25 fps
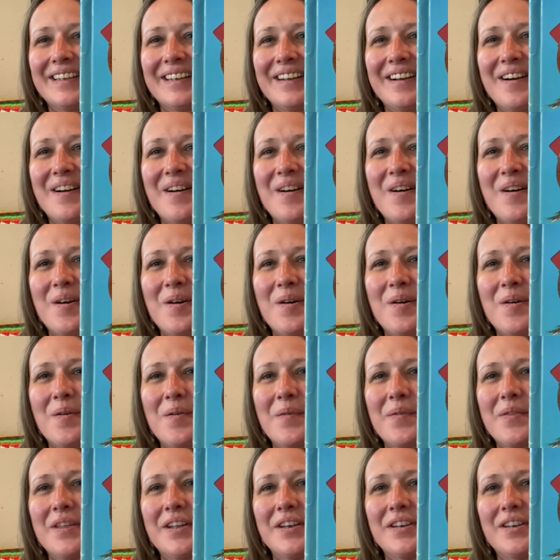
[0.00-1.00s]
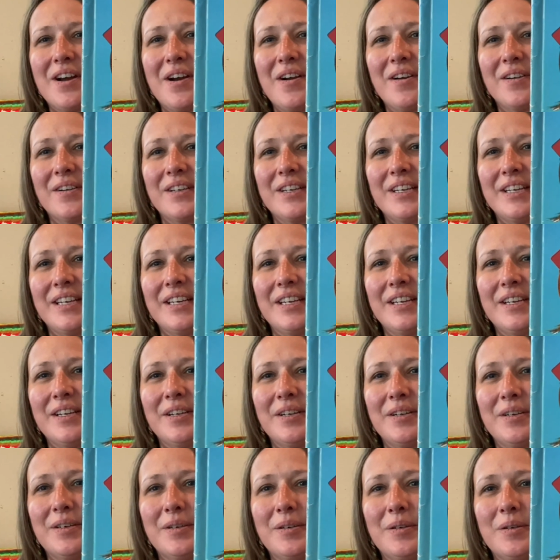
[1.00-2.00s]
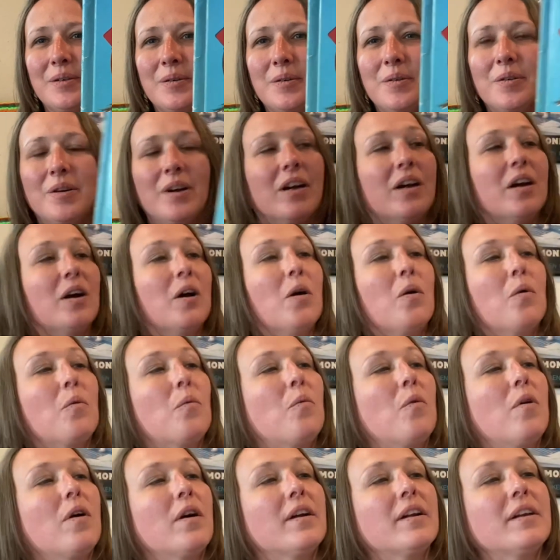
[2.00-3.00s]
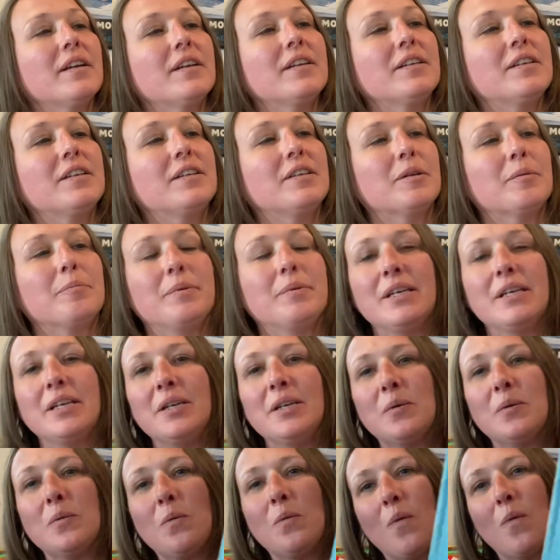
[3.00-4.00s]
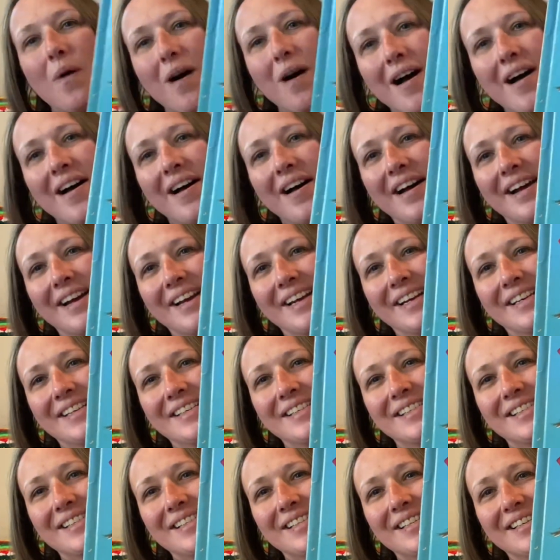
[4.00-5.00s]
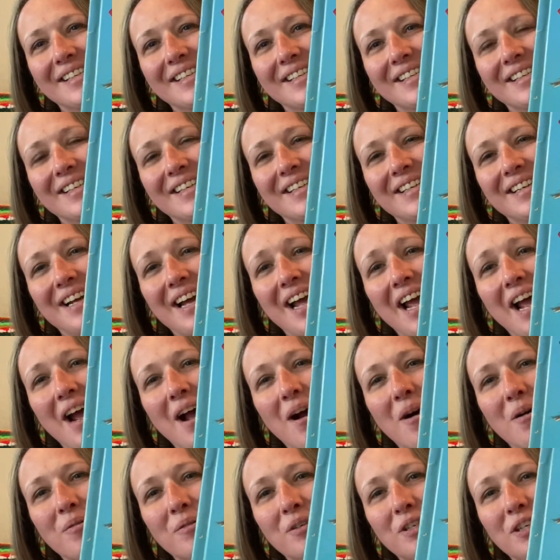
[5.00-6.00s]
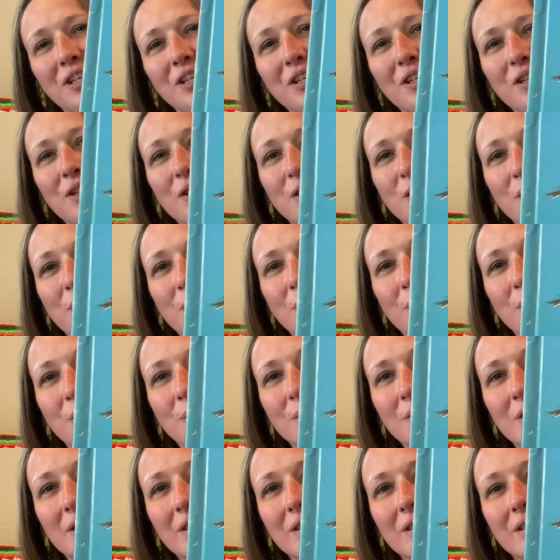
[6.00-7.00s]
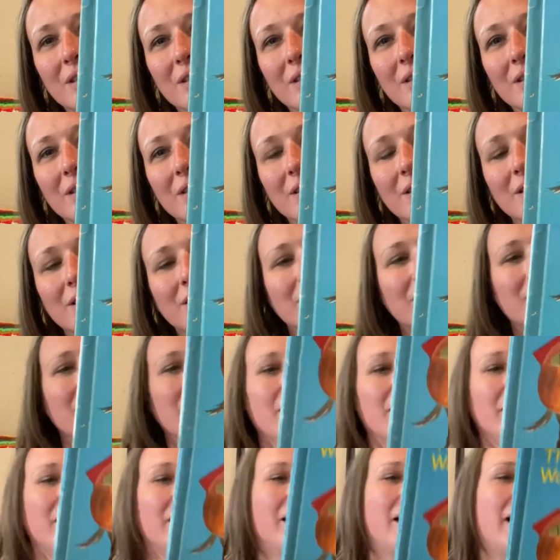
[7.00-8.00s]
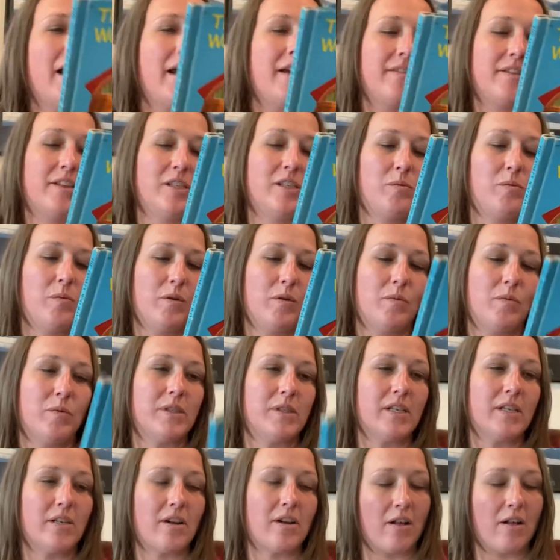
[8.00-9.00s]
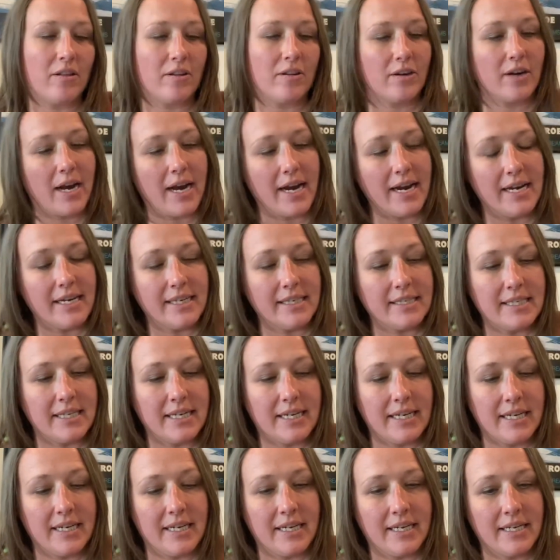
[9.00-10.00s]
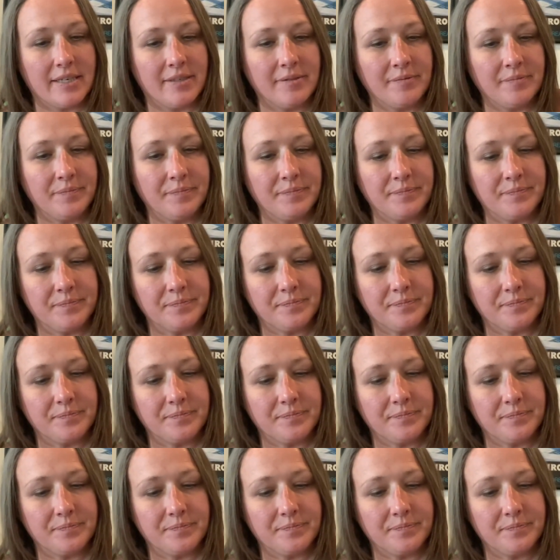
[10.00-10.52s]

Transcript: Oh, the donkey who wanted to be wise. How cute. And this one was a dollar eighteen,